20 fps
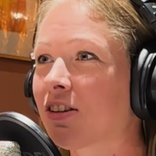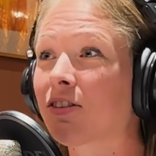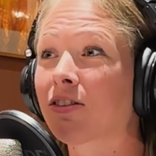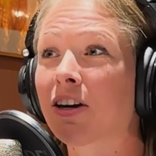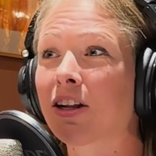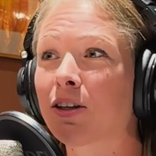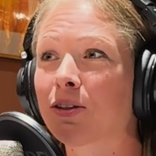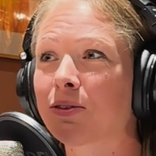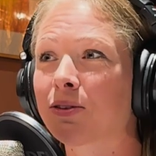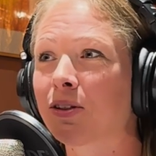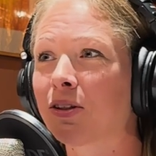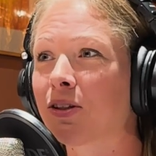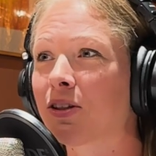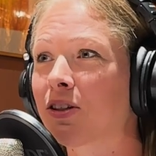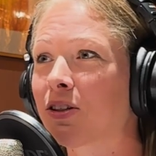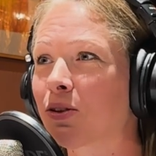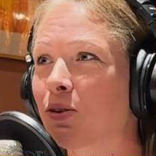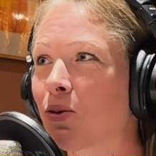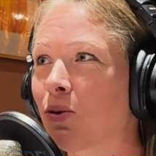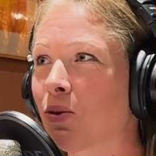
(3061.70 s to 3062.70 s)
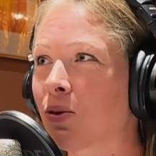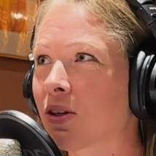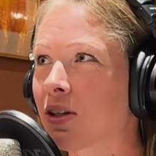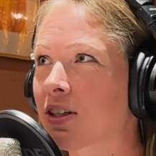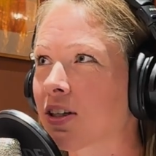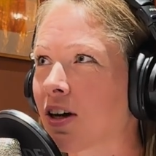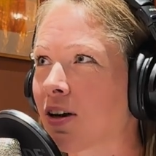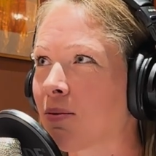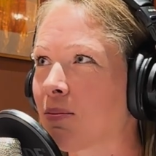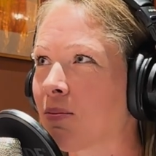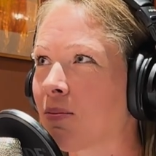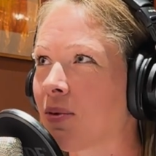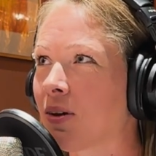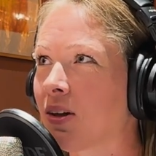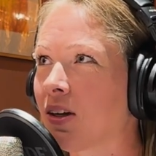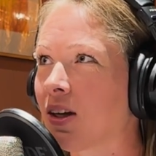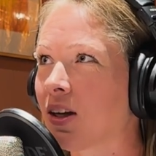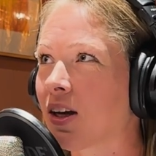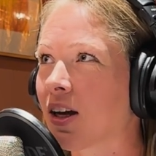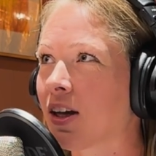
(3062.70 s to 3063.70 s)
relevant all the time,
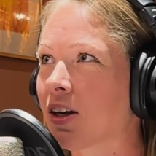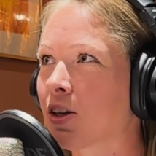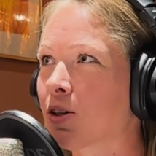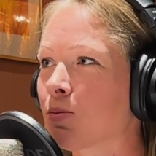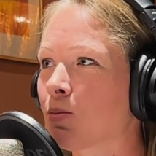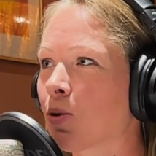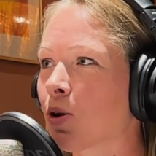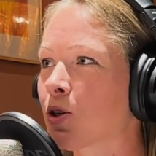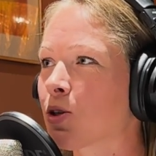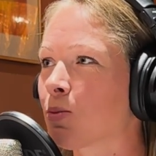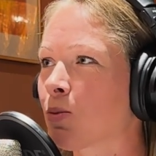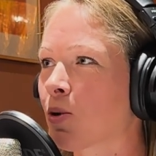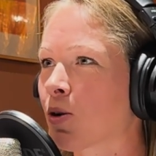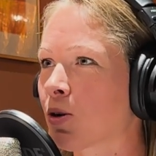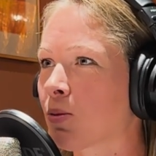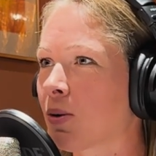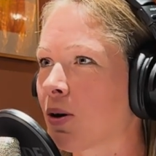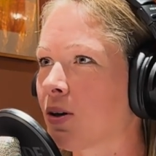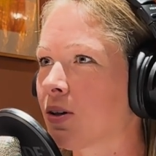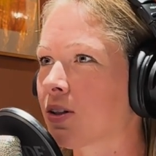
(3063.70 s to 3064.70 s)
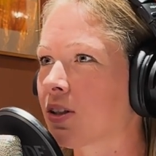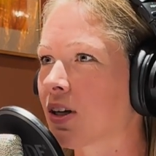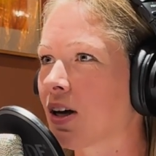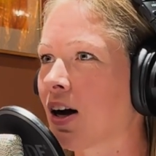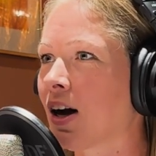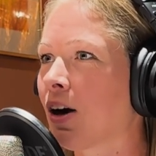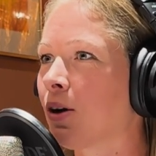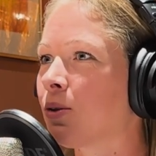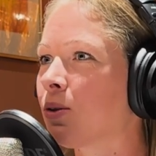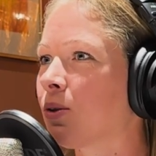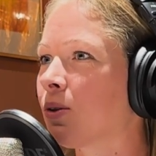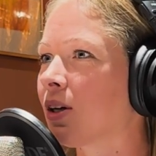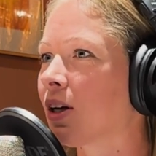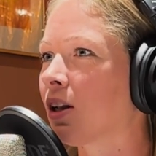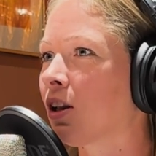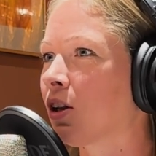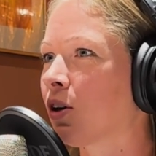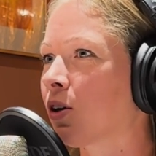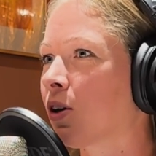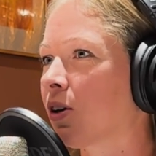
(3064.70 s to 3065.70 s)
and it's much more about how do
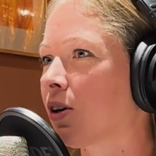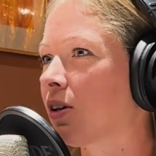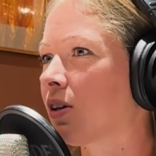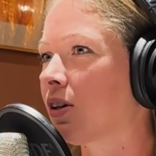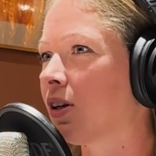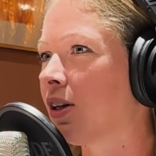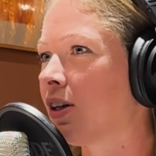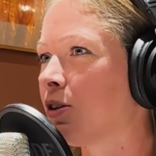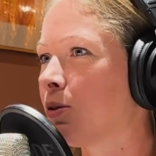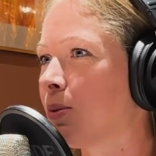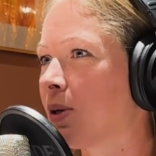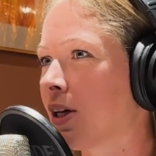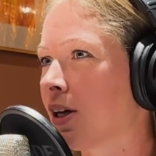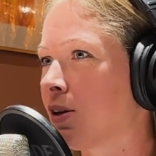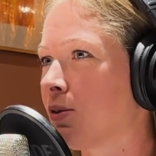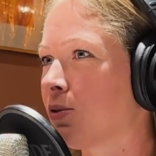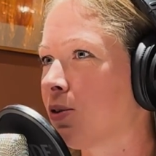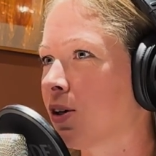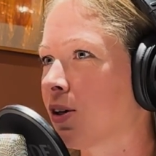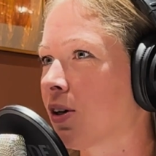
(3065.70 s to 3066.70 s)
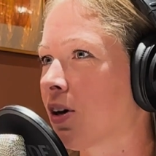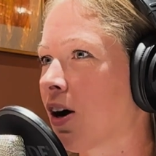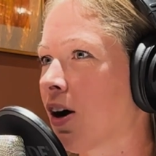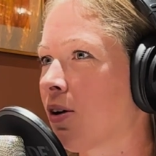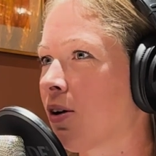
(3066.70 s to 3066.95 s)
they learn a new behavior,